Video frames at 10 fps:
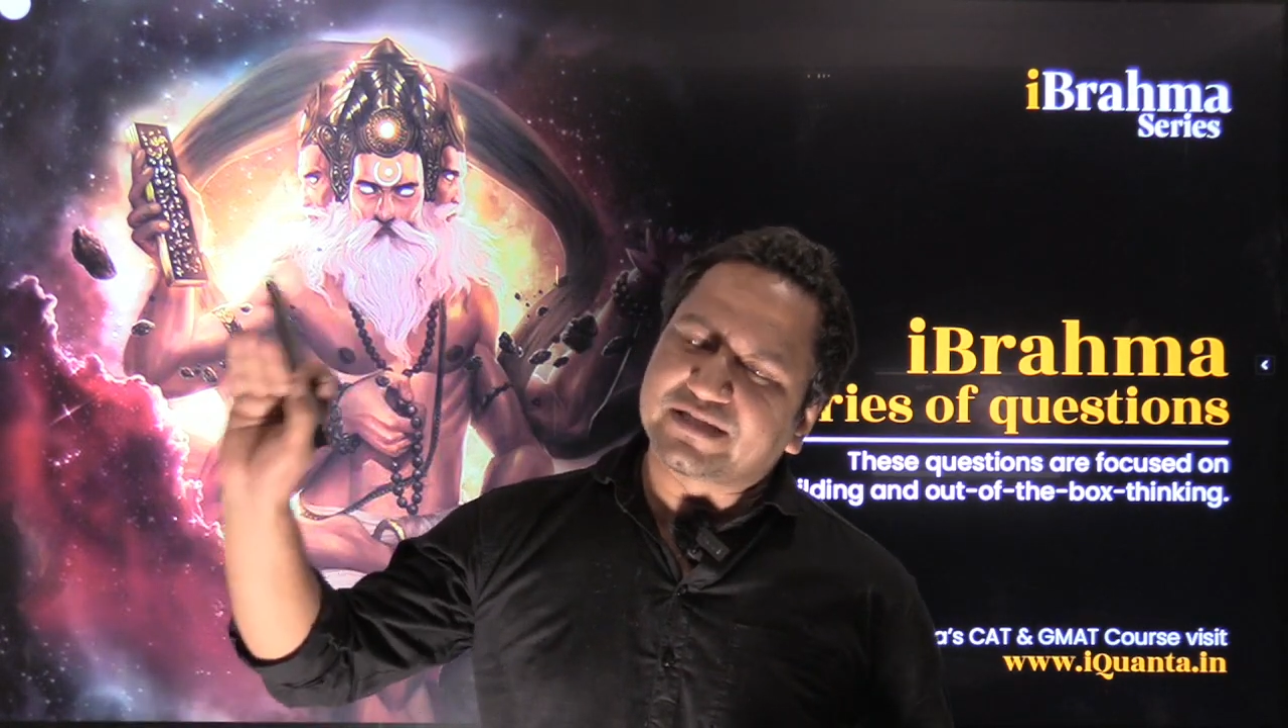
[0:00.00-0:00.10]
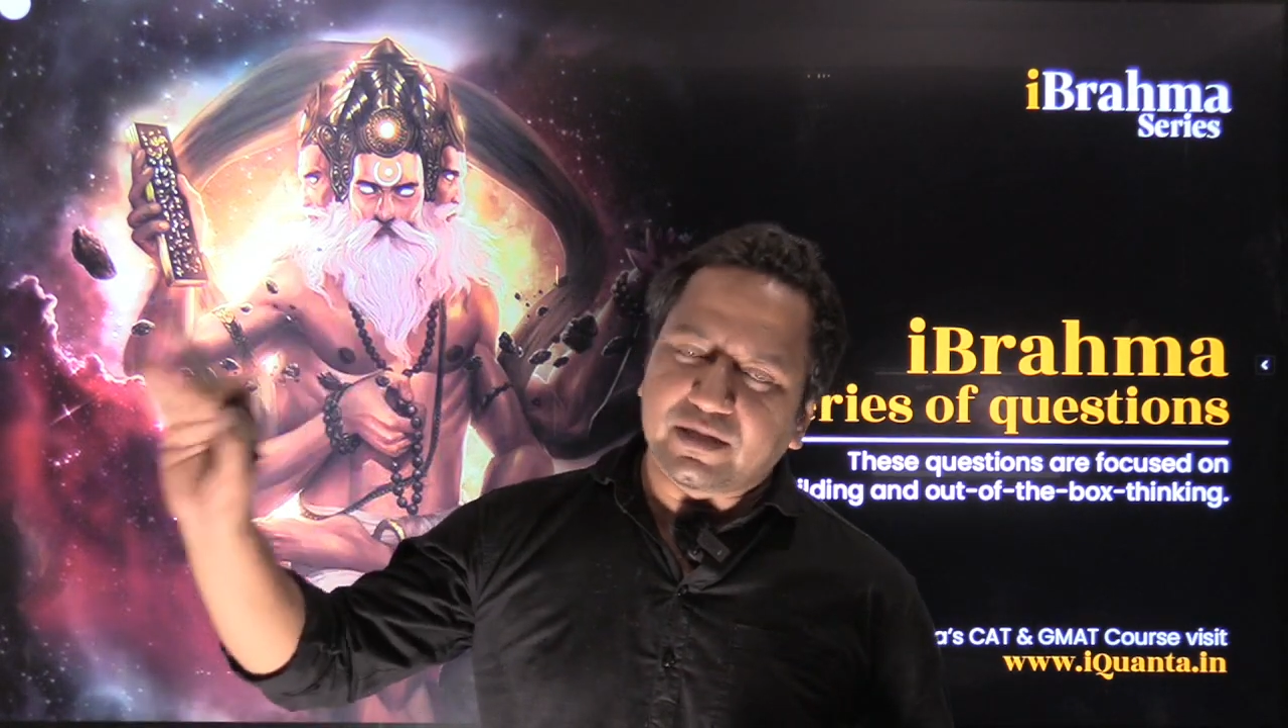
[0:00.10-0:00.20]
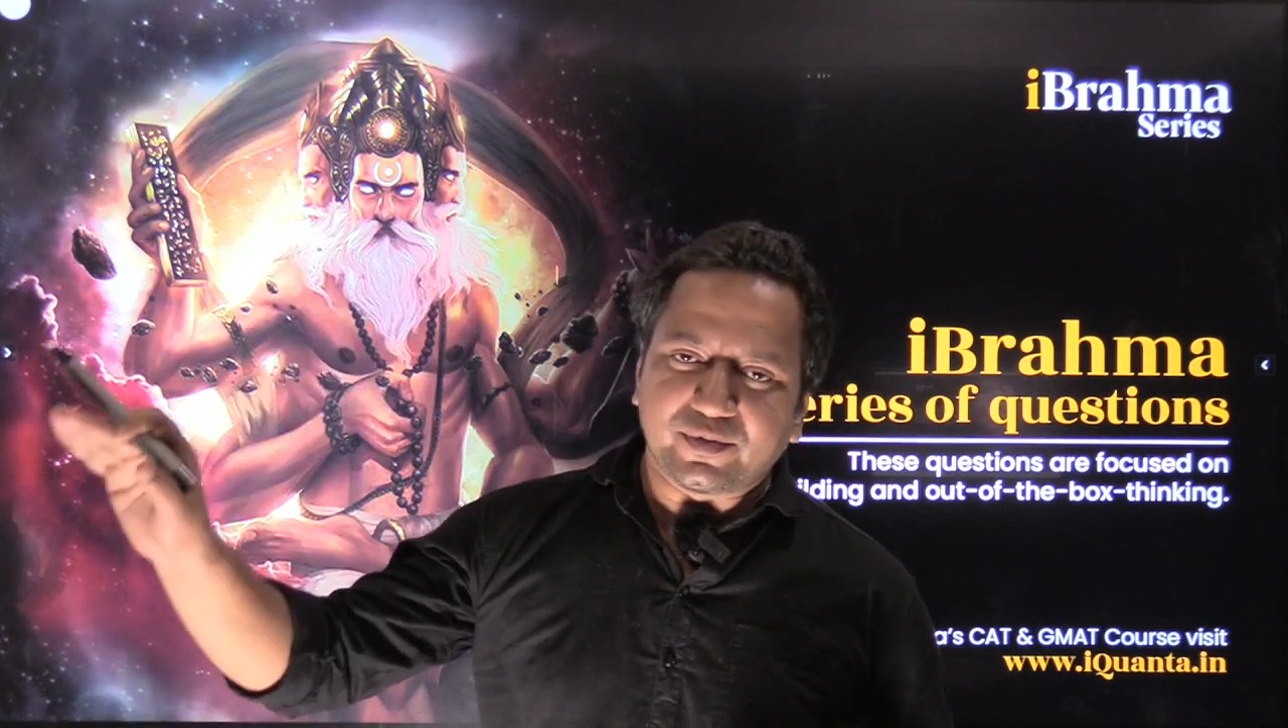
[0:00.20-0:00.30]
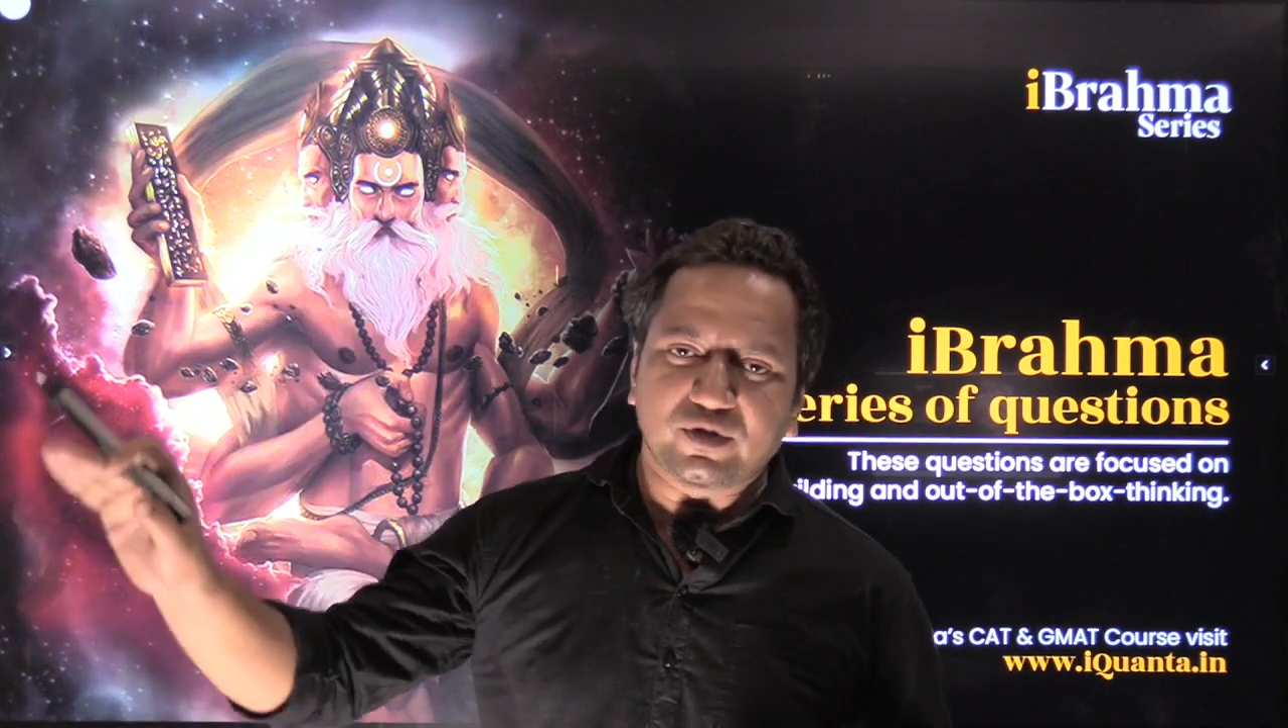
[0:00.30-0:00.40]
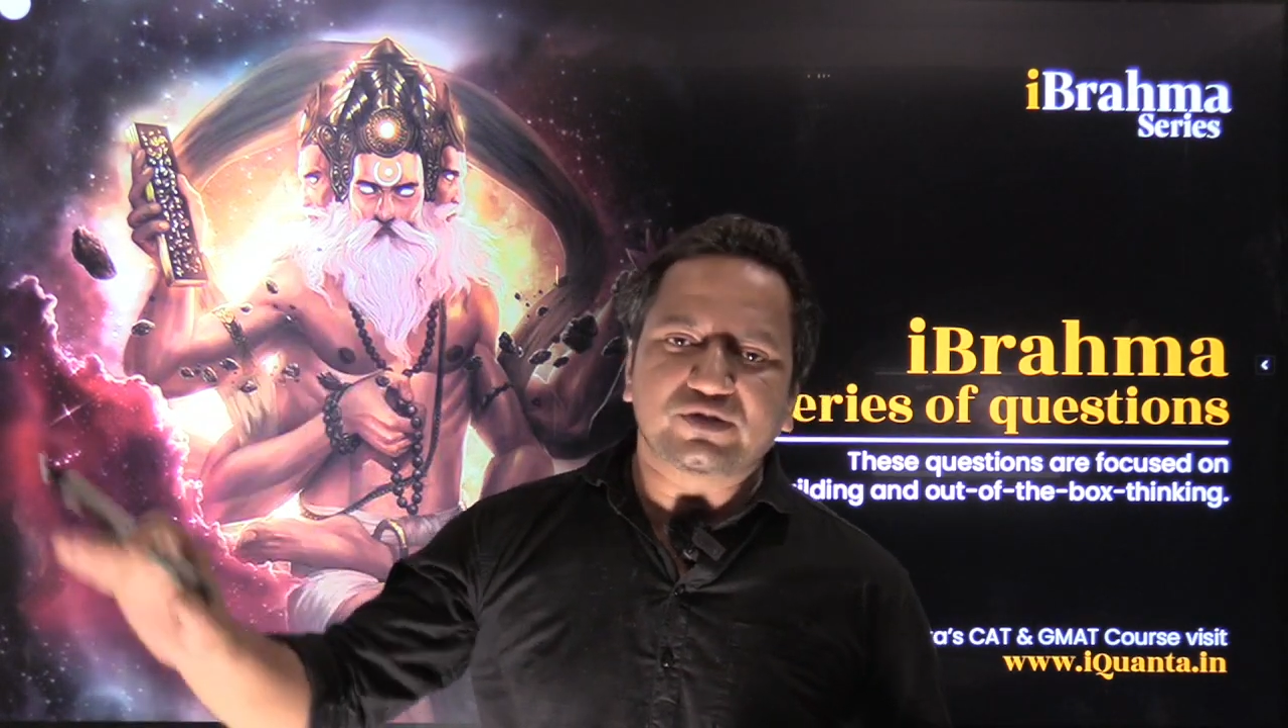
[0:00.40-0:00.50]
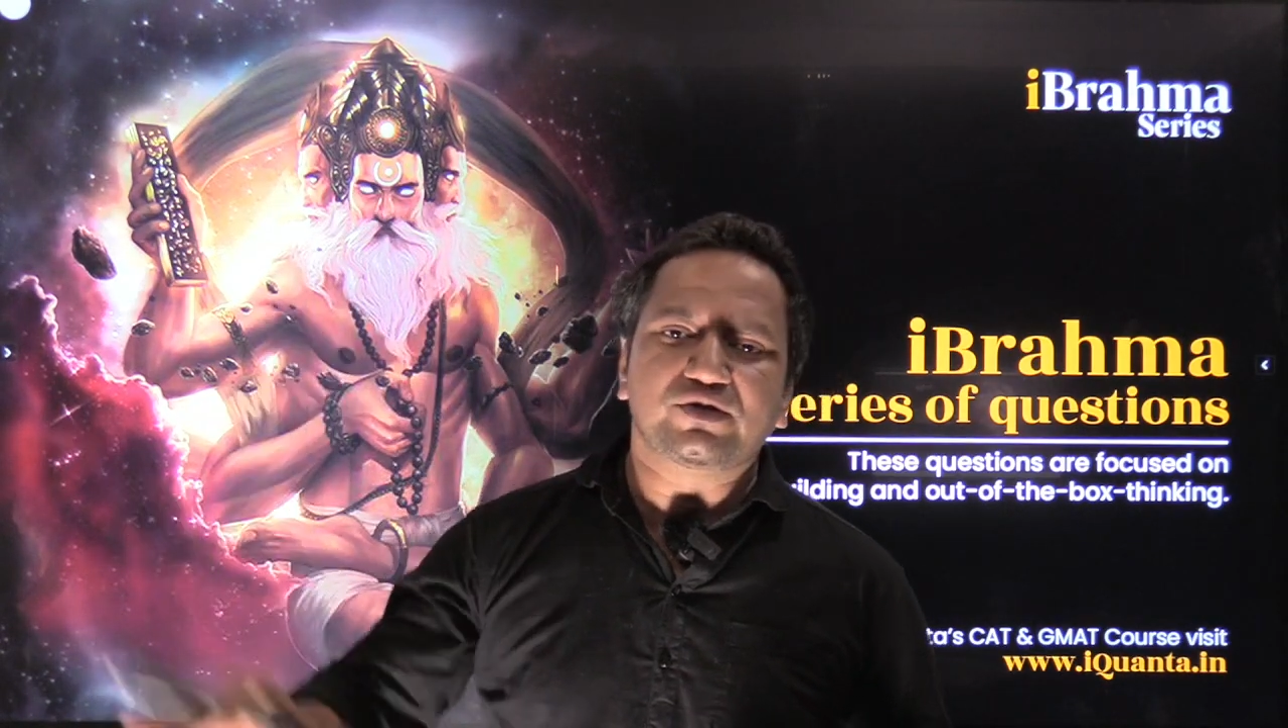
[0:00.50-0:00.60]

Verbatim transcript: approach